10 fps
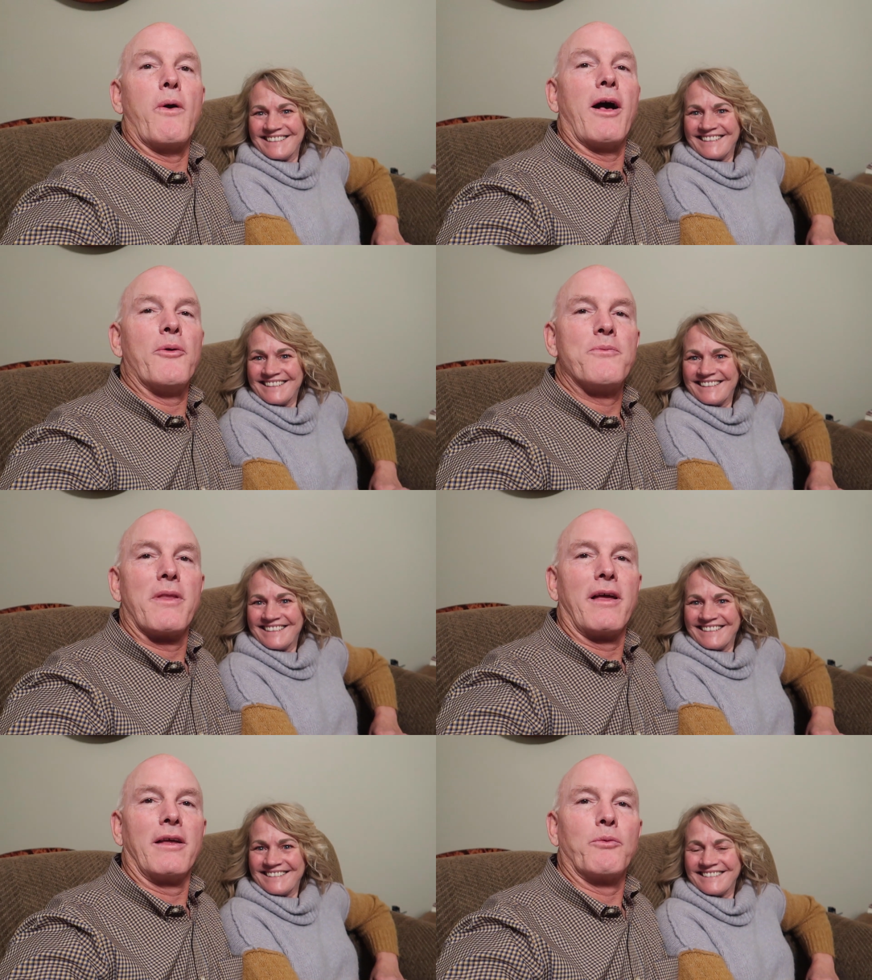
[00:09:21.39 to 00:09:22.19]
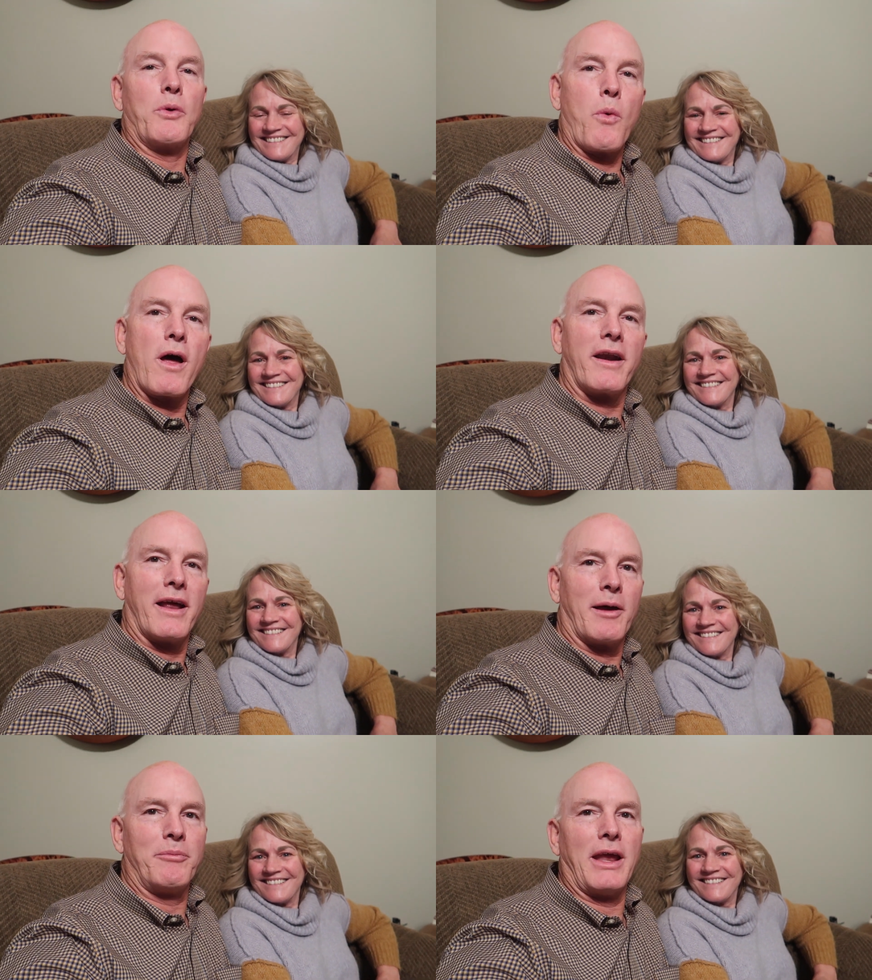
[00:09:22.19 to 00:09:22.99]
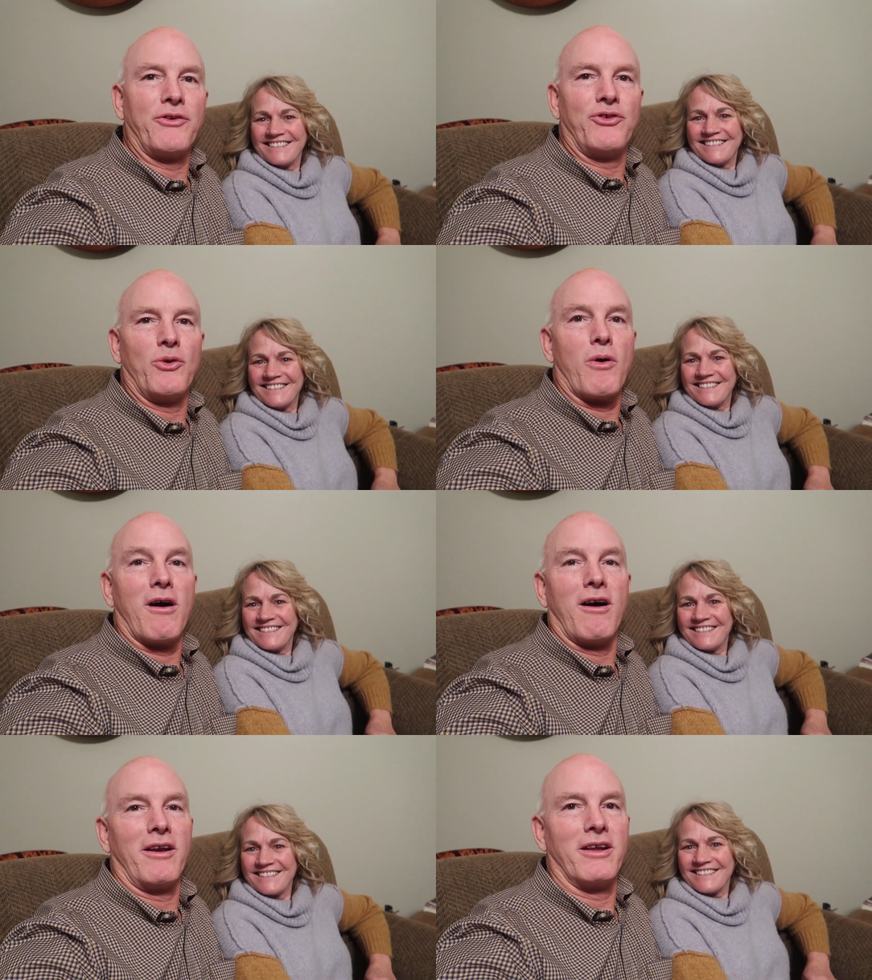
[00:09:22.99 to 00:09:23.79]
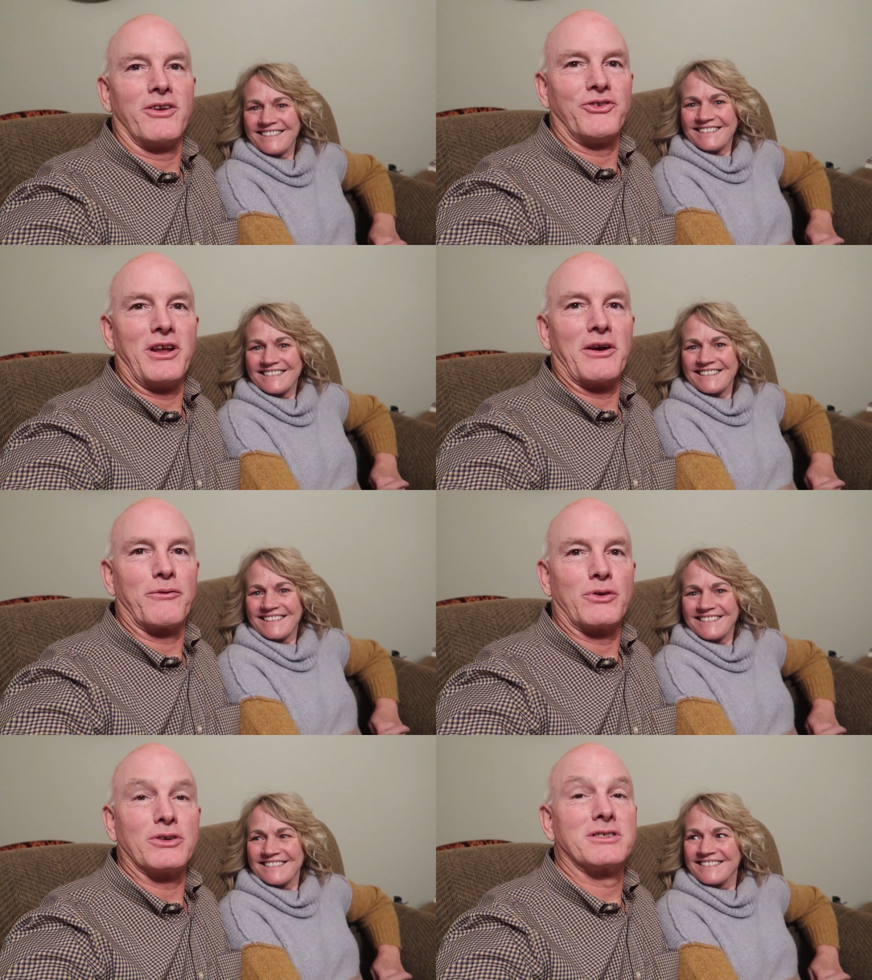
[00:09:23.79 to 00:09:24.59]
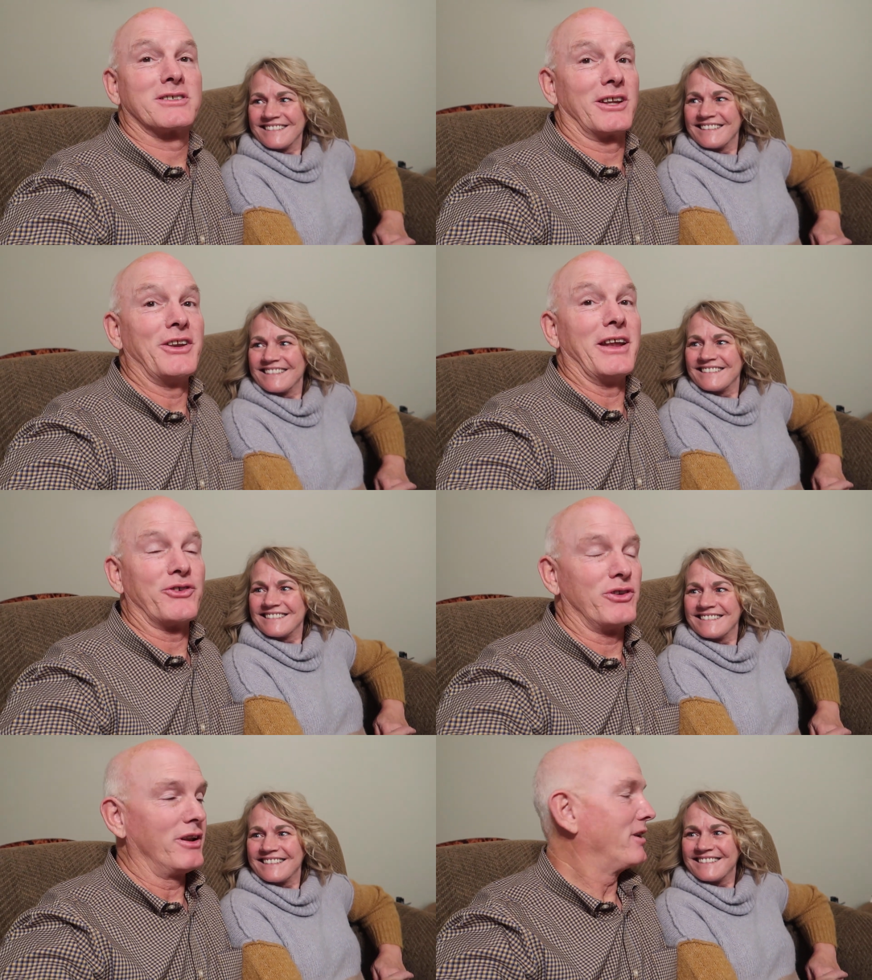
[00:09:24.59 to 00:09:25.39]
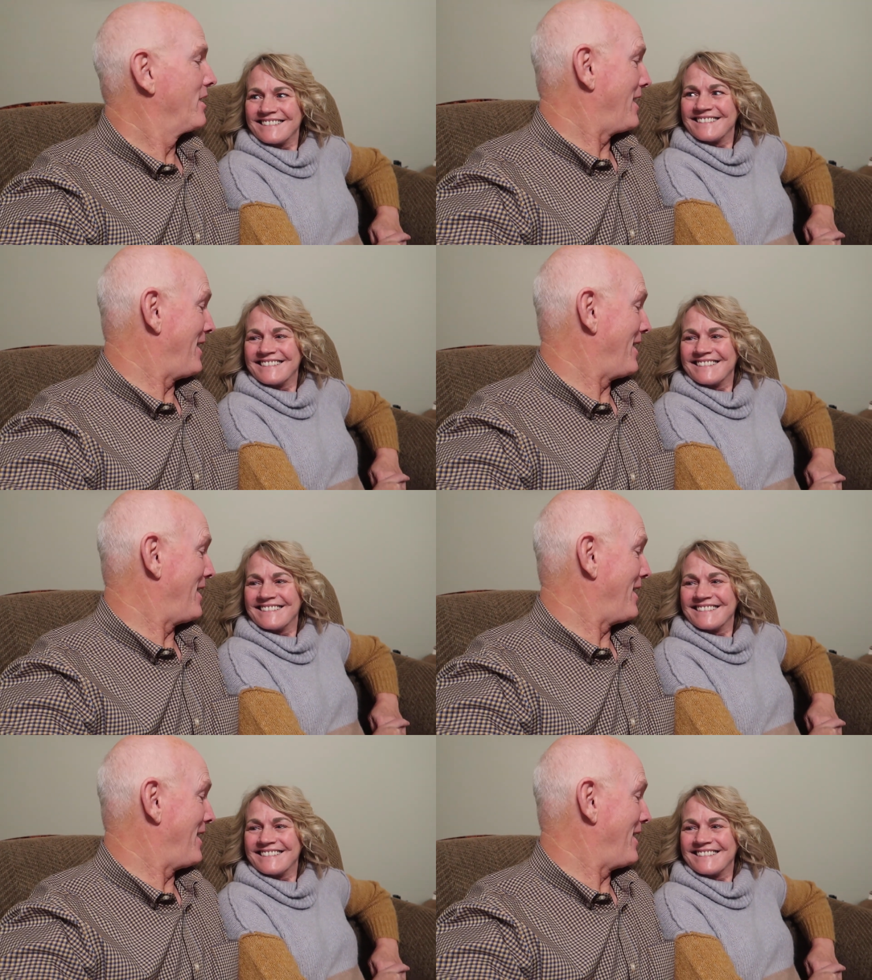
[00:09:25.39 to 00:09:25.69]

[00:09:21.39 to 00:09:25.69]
Speaker 1: Well, we wanted to update you on Jennifer's condition.